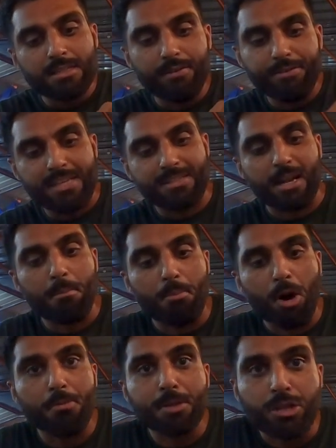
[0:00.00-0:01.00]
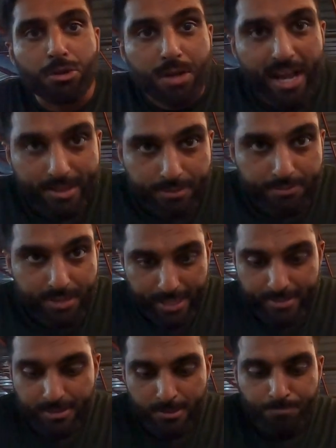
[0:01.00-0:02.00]
Definitely has like a barbecue kind of
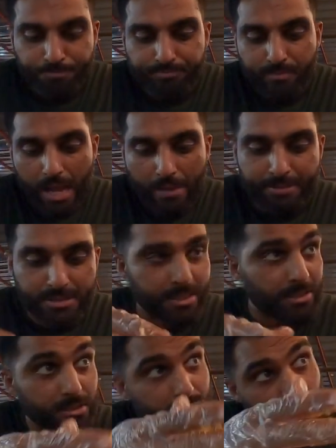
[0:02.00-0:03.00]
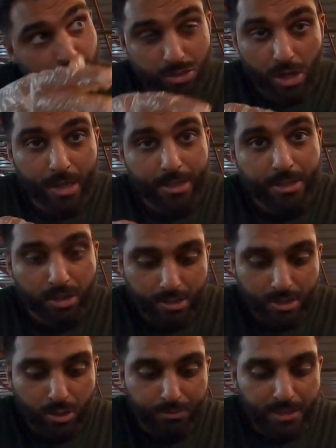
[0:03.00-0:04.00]
taste. Obviously, you saw how he
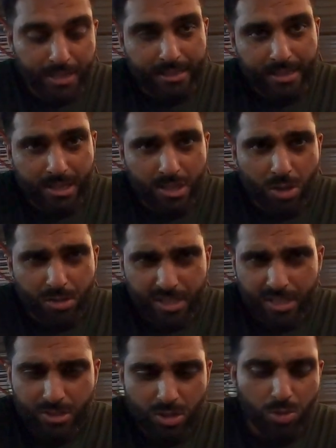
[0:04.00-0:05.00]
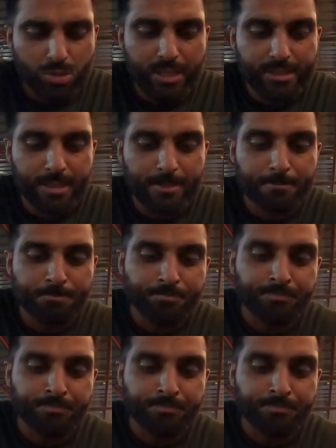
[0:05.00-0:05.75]
cooked it over like a coconut coal, I think.